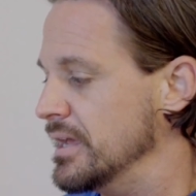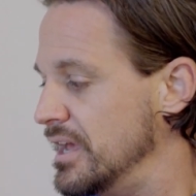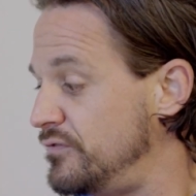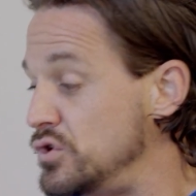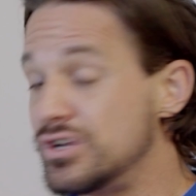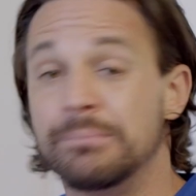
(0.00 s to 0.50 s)

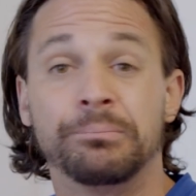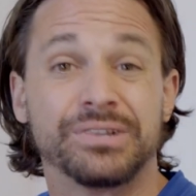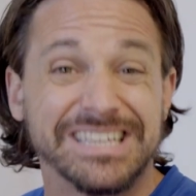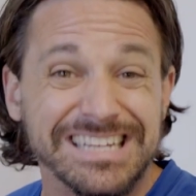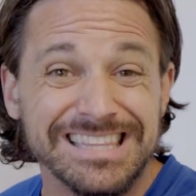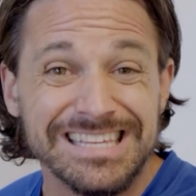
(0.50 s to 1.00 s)
If you
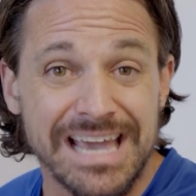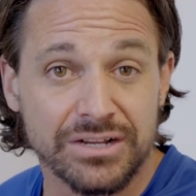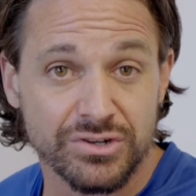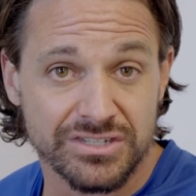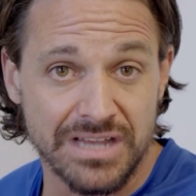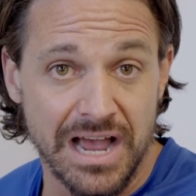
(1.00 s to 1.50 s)
completed the
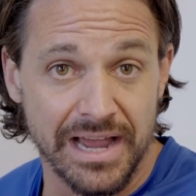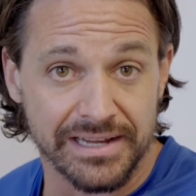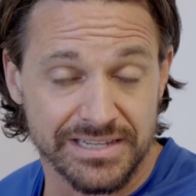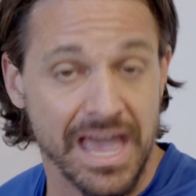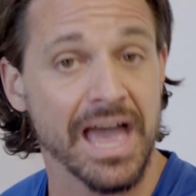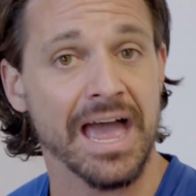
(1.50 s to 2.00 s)

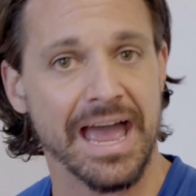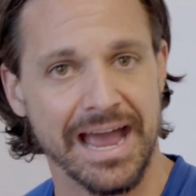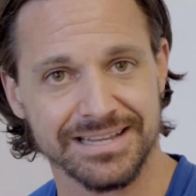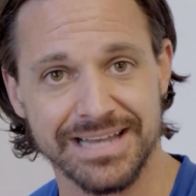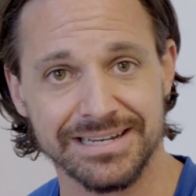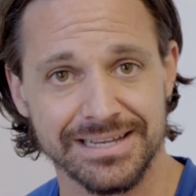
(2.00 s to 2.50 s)
exercise,
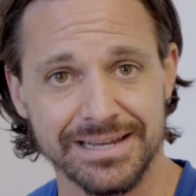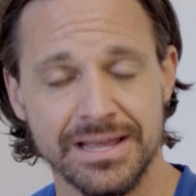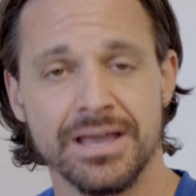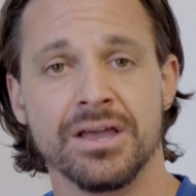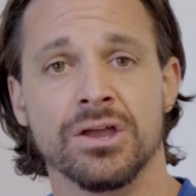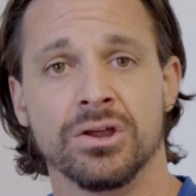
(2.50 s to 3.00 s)
as I did,
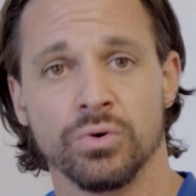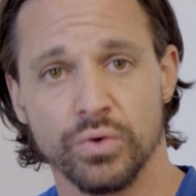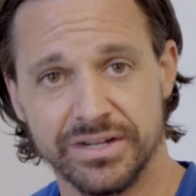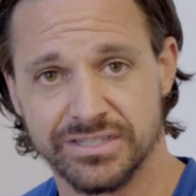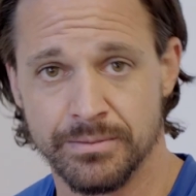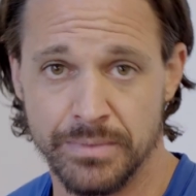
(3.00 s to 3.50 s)

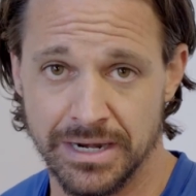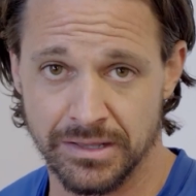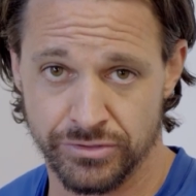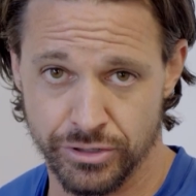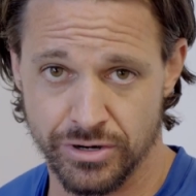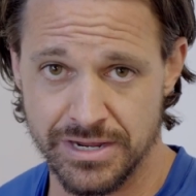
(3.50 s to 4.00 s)
reached the
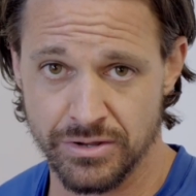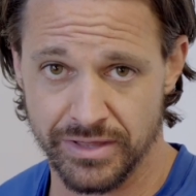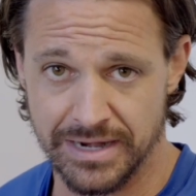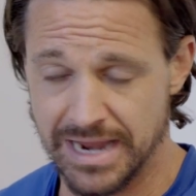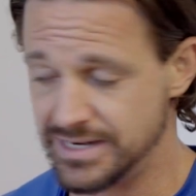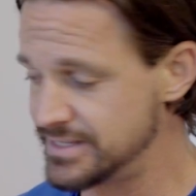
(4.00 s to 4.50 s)
1:30 or the
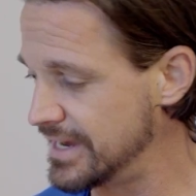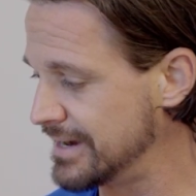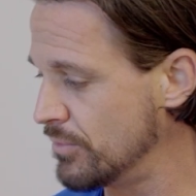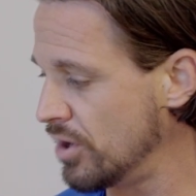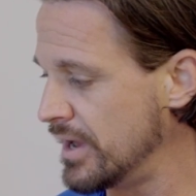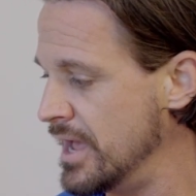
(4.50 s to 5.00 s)

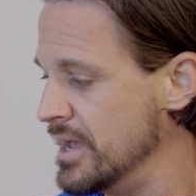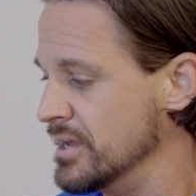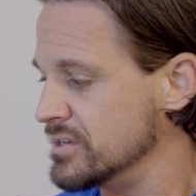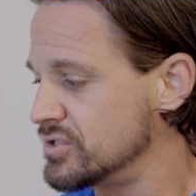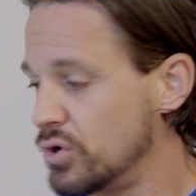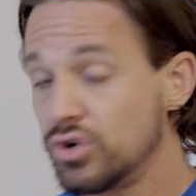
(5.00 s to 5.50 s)
90-second mark,
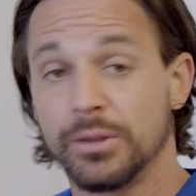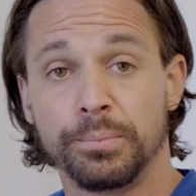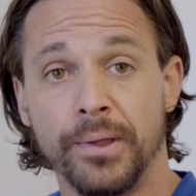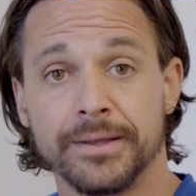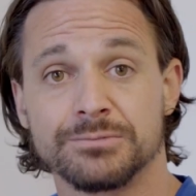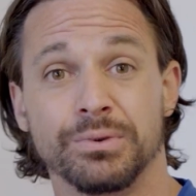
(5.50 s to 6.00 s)
circle the
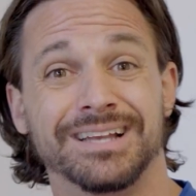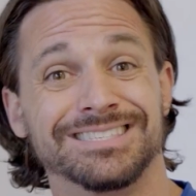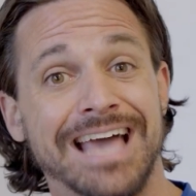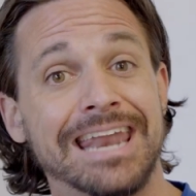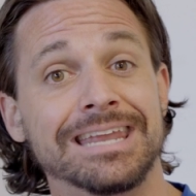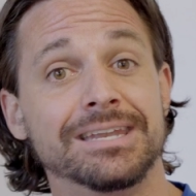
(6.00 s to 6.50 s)
plus because
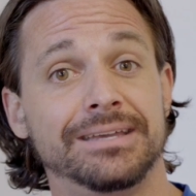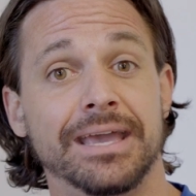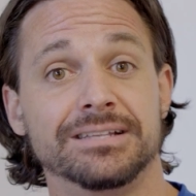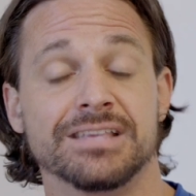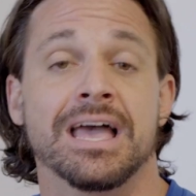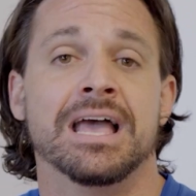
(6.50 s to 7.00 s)
that
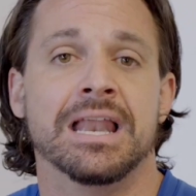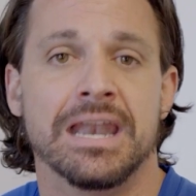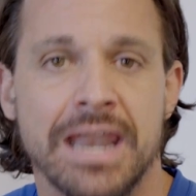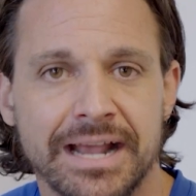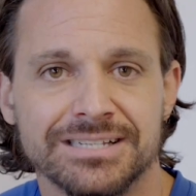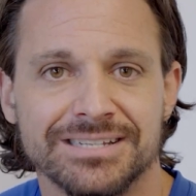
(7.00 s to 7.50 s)
indicates
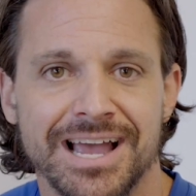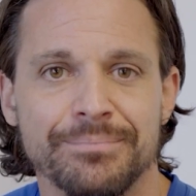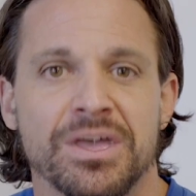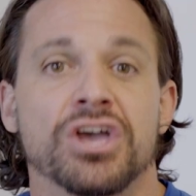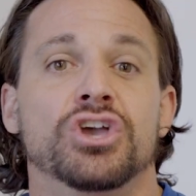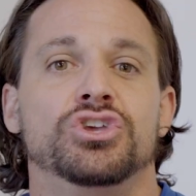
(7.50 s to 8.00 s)
next
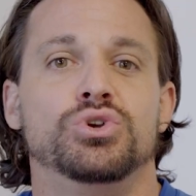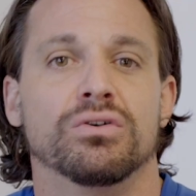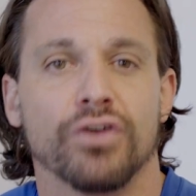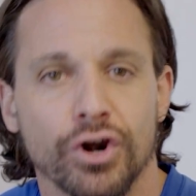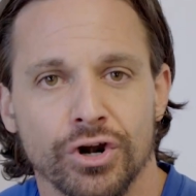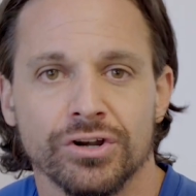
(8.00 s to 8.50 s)
time you
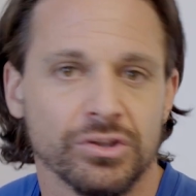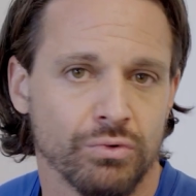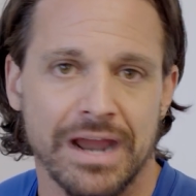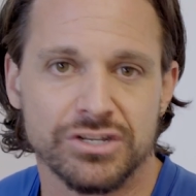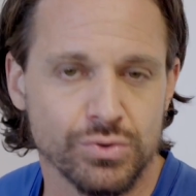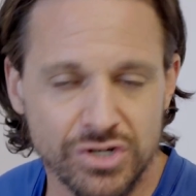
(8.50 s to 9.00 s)
have earned the
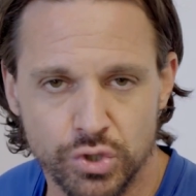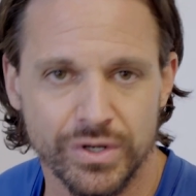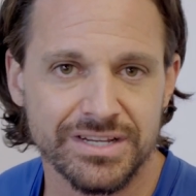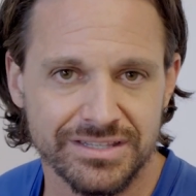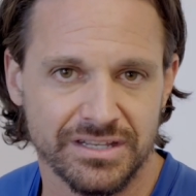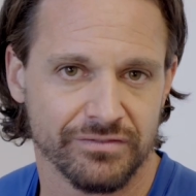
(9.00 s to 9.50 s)
right to
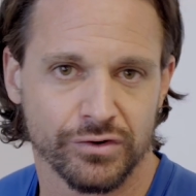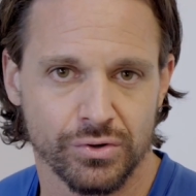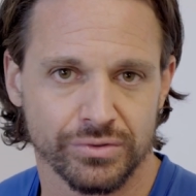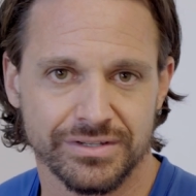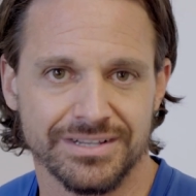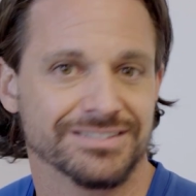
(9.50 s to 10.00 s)
increase the
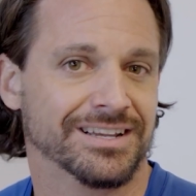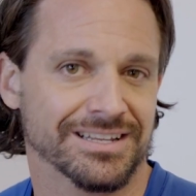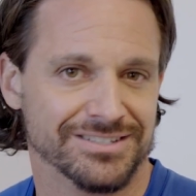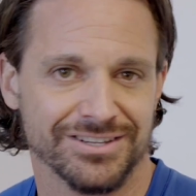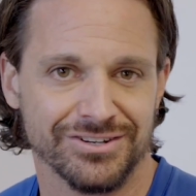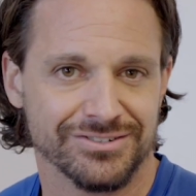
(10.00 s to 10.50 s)
difficulty to
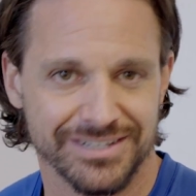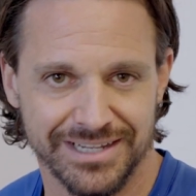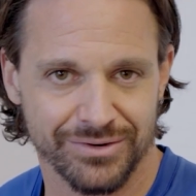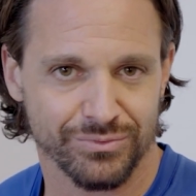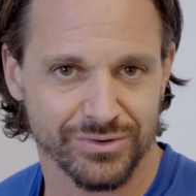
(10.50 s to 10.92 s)
continue to get